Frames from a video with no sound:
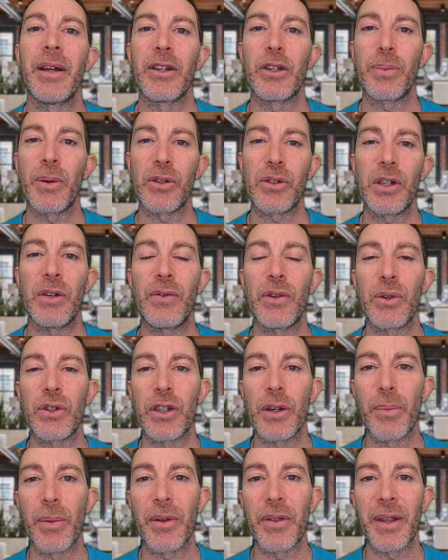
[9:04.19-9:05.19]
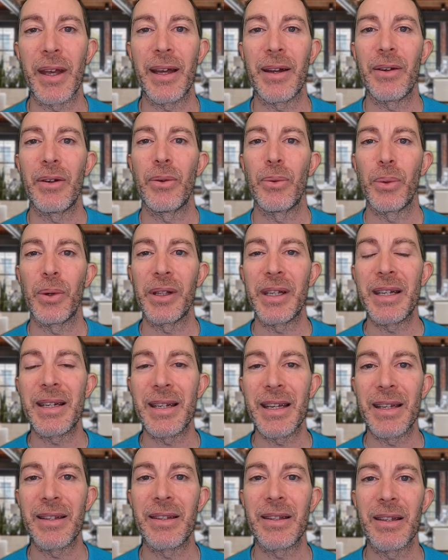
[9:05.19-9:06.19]
especially if you're someone that really
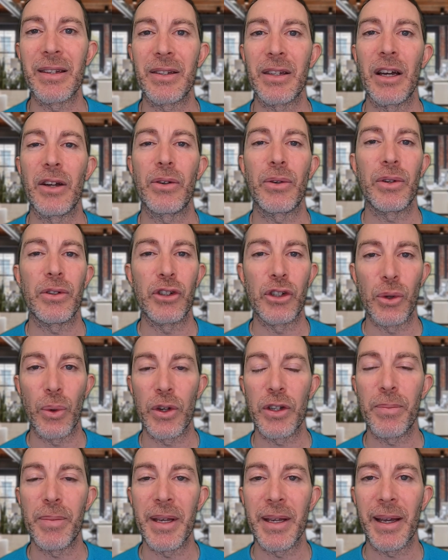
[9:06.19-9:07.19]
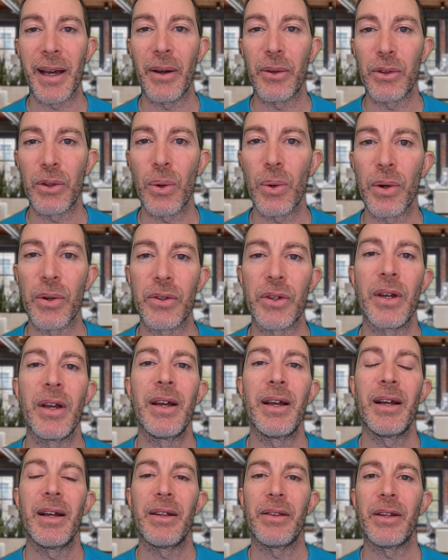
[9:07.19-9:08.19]
needs the sun or enjoys being outdoors.
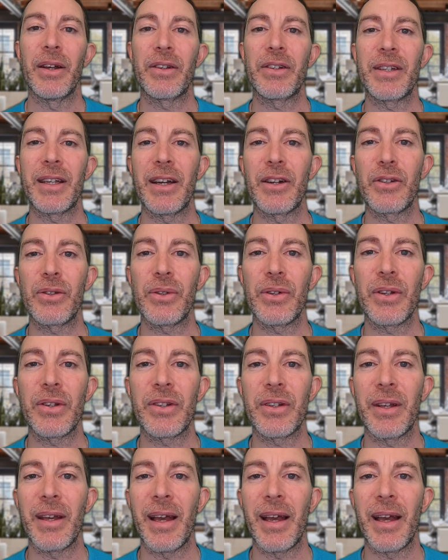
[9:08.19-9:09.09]
Los Angeles